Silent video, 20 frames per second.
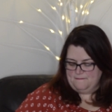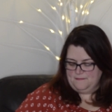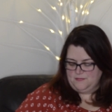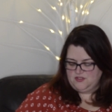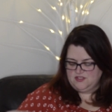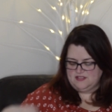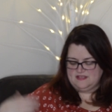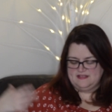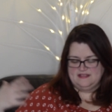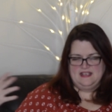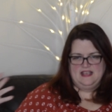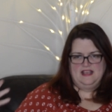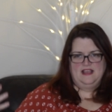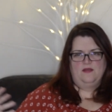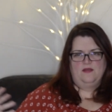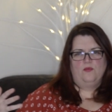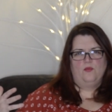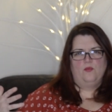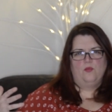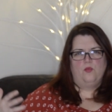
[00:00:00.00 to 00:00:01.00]
Just
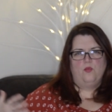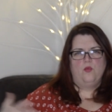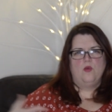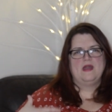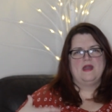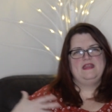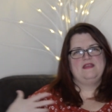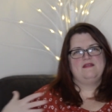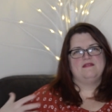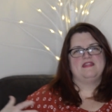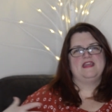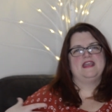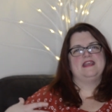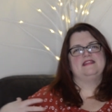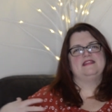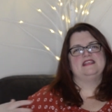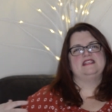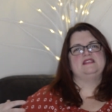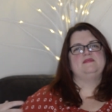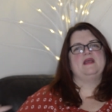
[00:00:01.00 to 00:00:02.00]
what do you think
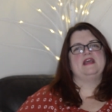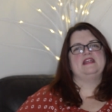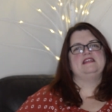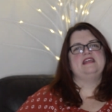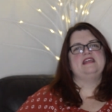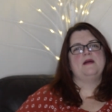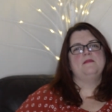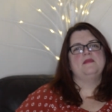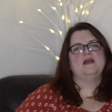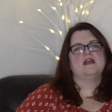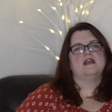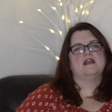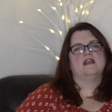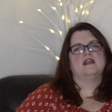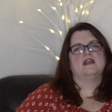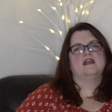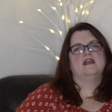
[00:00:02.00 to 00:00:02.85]
this pandemic